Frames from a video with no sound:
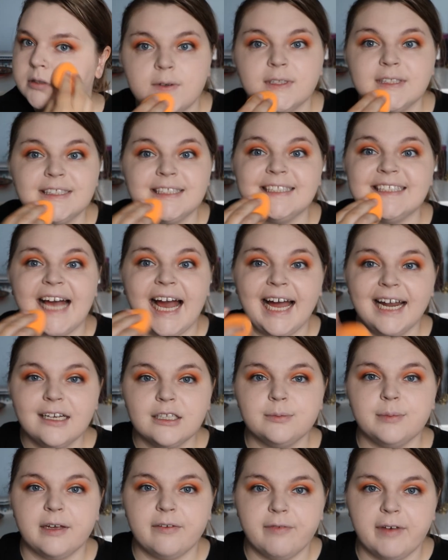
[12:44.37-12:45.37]
What's sad
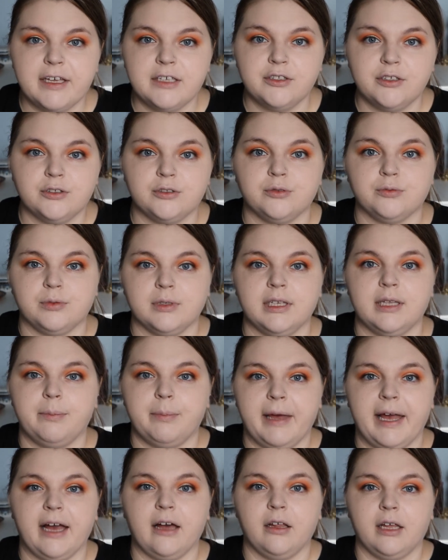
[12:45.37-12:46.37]
is my face looks really
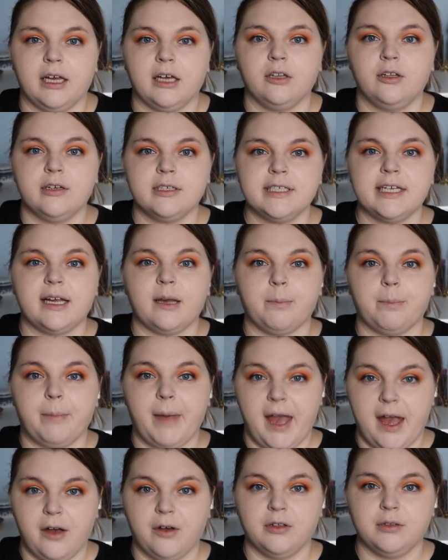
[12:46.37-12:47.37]
pale. Like, it looks like it
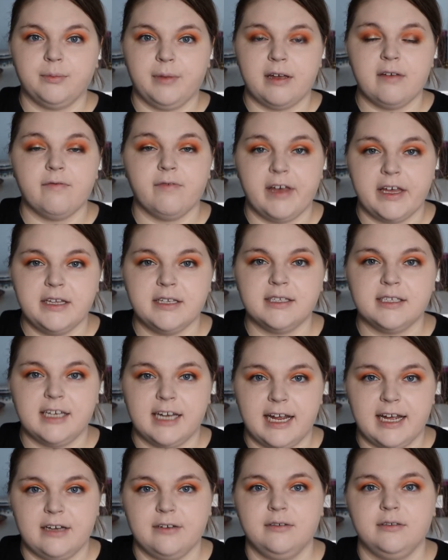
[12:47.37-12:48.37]
paled my face
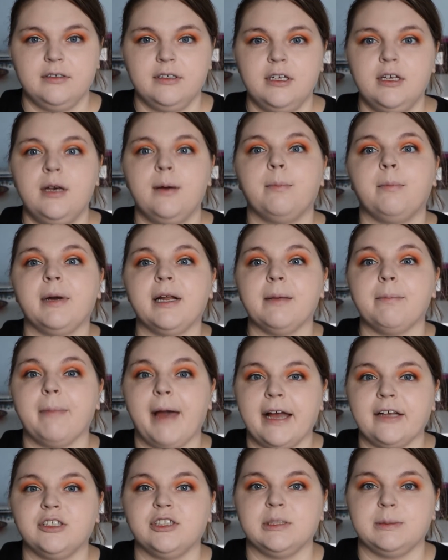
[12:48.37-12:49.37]
down, but it
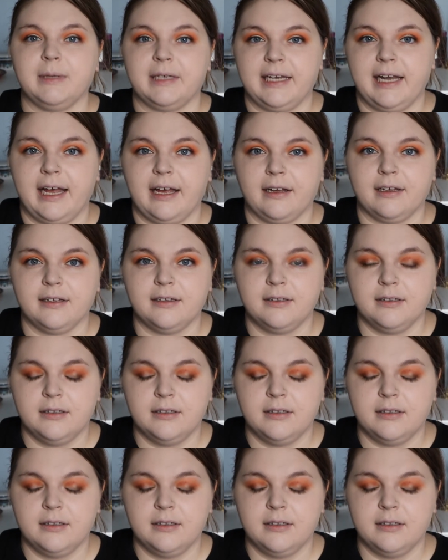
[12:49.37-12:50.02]
matches my neck.